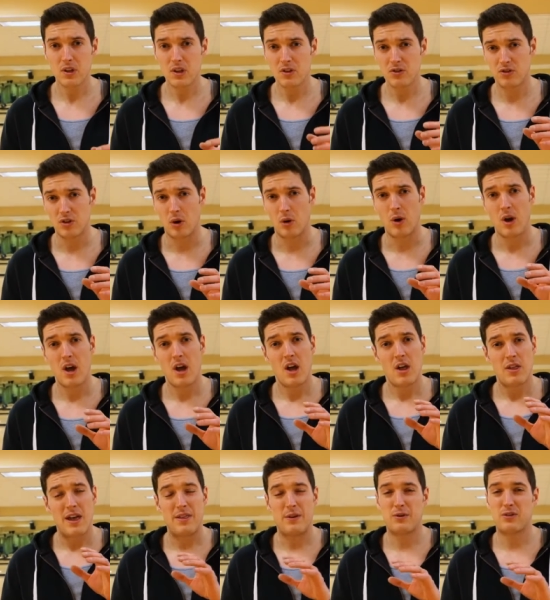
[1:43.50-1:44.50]
So,
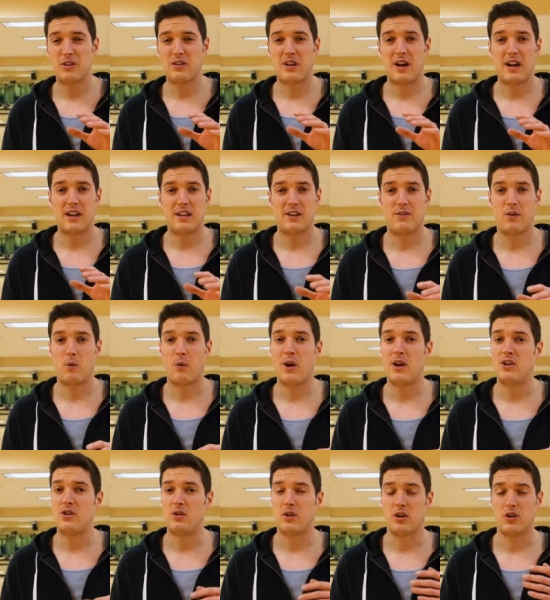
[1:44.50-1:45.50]
and there's a lot of different
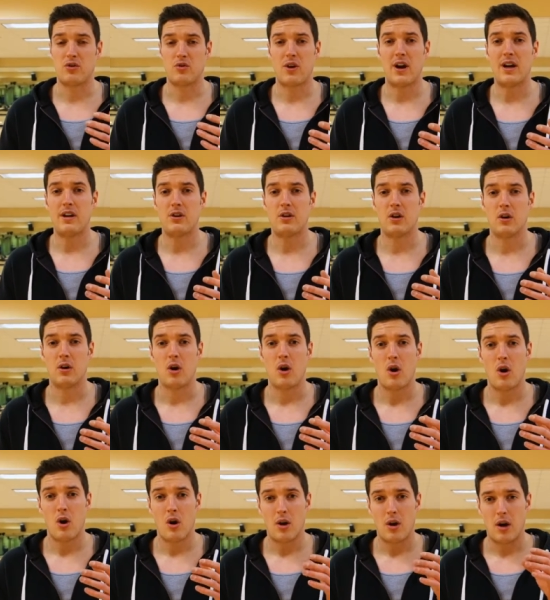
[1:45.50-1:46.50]
ways you can train
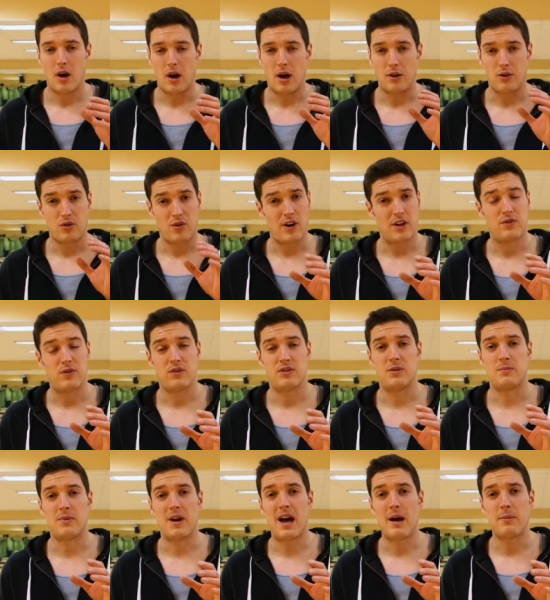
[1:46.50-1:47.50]
your uh, transverse
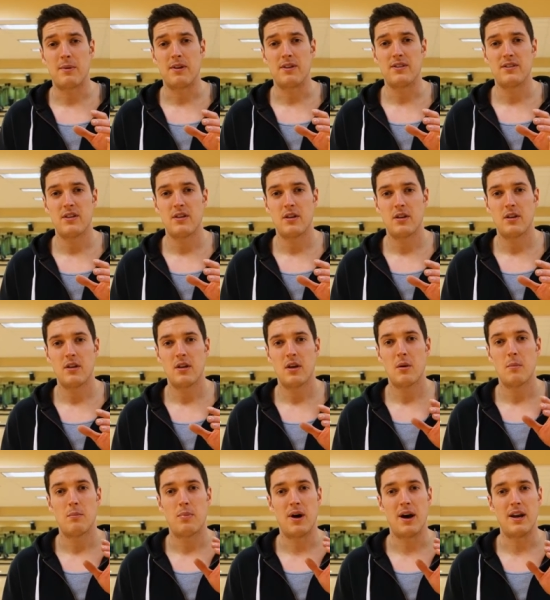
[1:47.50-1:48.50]
abdominis,
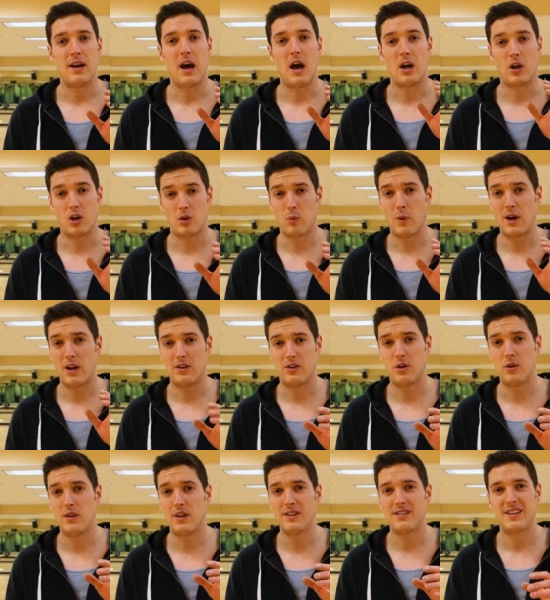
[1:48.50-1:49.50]
but a good way to
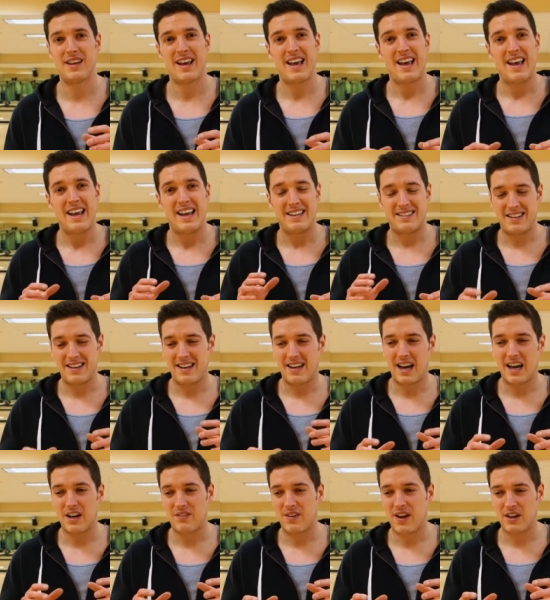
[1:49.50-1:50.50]
do this is any
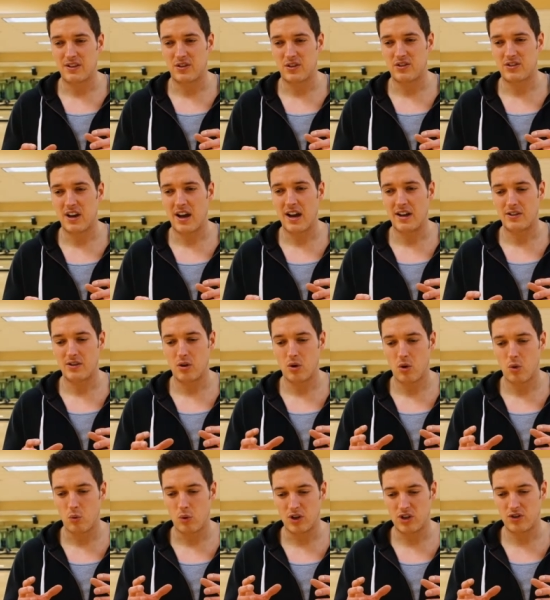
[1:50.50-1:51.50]
kind of exercise
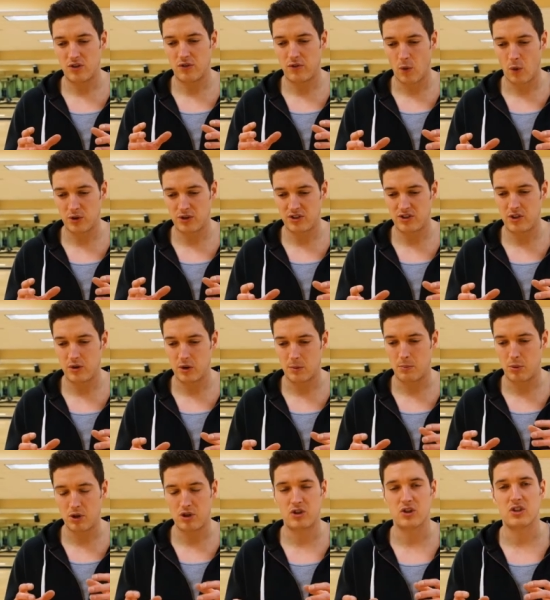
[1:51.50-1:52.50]
which forces you to
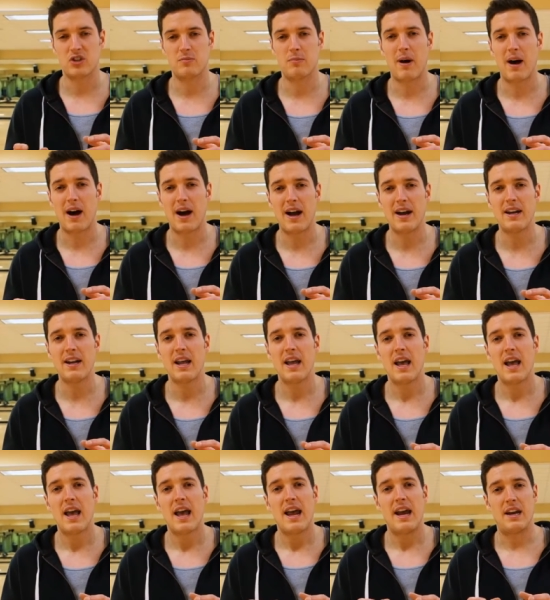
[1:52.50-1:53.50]
put your spine
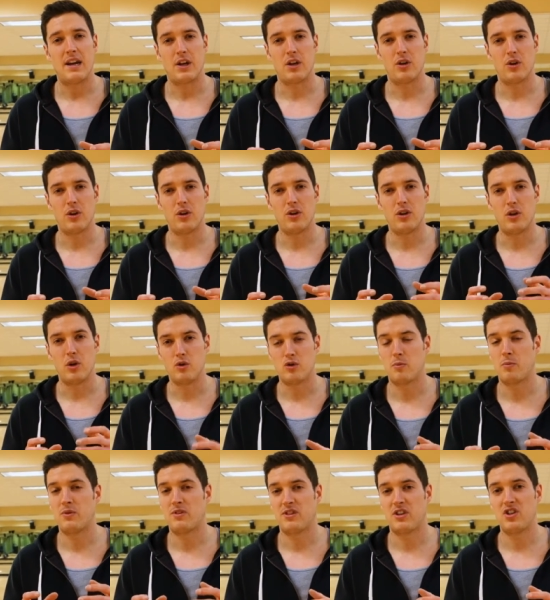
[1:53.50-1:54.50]
in a good
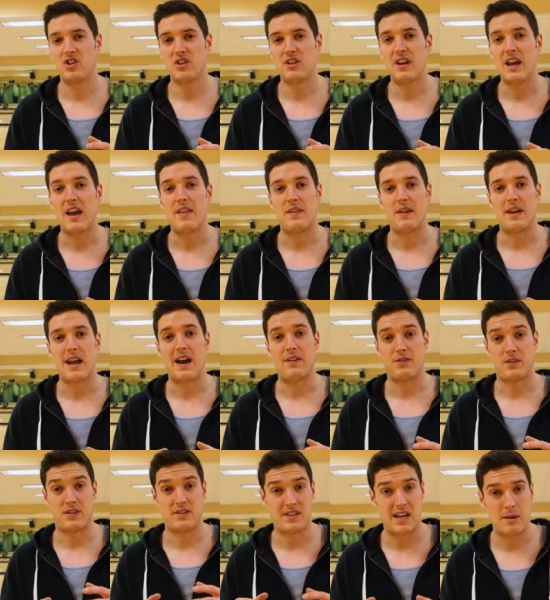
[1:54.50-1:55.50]
neutral position and then have
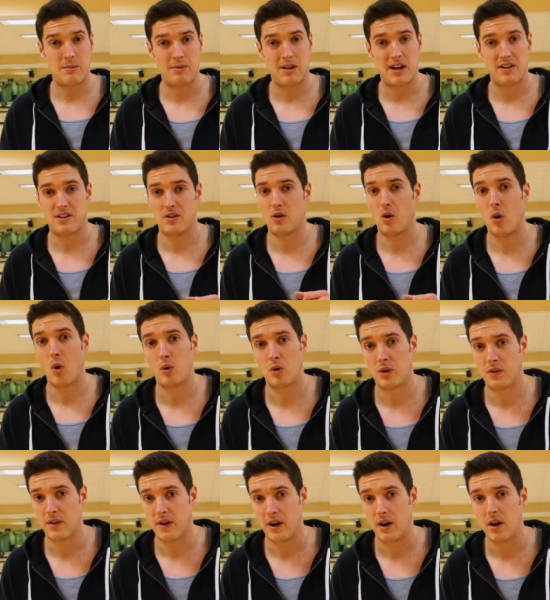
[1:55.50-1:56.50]
to stabilize it and hold
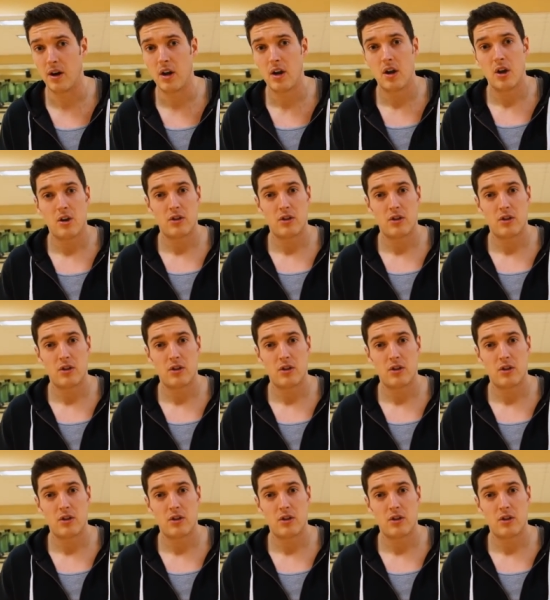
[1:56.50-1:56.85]
it there.